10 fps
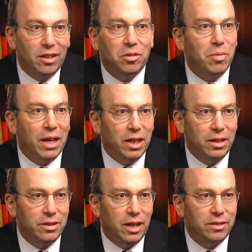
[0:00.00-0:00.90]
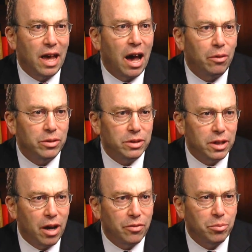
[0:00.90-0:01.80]
Doesn't make any sense. How is
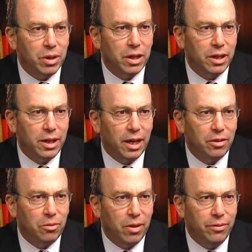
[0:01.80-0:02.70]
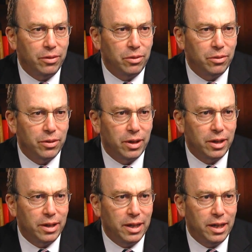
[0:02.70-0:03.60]
the government going to get the revenues
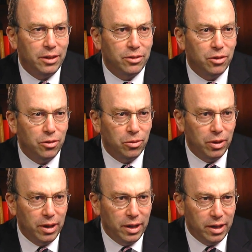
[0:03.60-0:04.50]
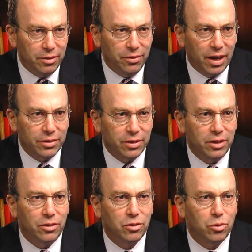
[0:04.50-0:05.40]
that it needs to
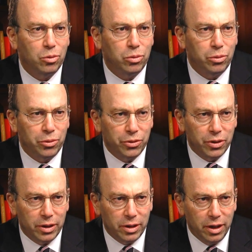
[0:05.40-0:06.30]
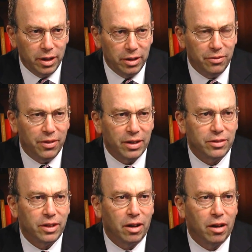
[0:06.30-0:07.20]
invest in schools and
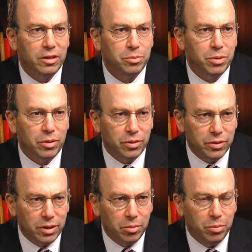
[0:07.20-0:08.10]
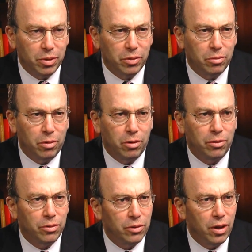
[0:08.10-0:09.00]
invest in hospitals and to build the
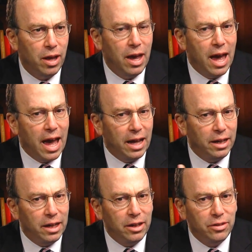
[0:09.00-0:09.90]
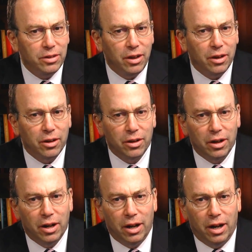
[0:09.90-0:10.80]
roads? And is
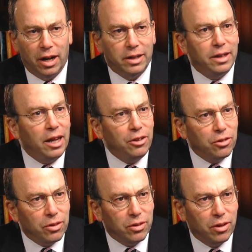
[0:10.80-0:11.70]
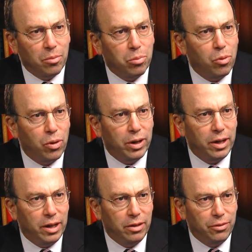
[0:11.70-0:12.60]
there a danger at some
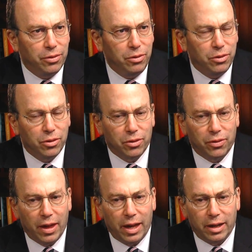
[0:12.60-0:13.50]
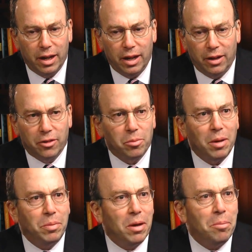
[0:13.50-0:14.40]
point in the future that there
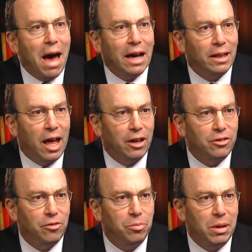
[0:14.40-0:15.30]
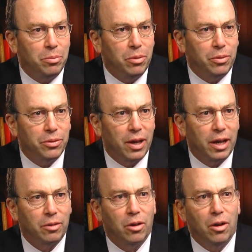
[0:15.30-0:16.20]
might be a backlash of people
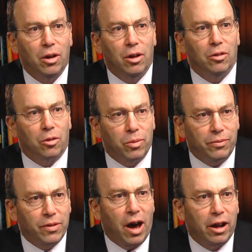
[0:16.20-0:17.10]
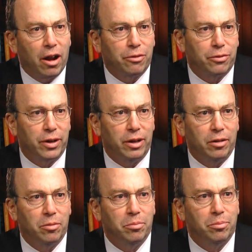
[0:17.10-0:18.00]
saying, look, we've got our
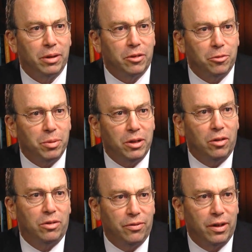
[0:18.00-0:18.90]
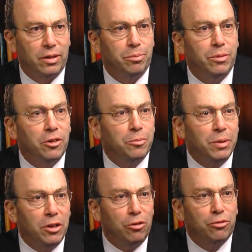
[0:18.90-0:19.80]
freedom, but there's
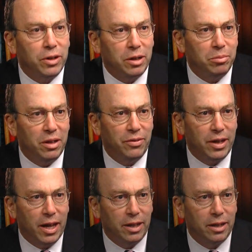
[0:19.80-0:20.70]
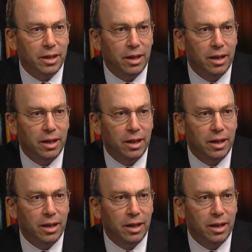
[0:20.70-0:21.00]
been no freedom dividend?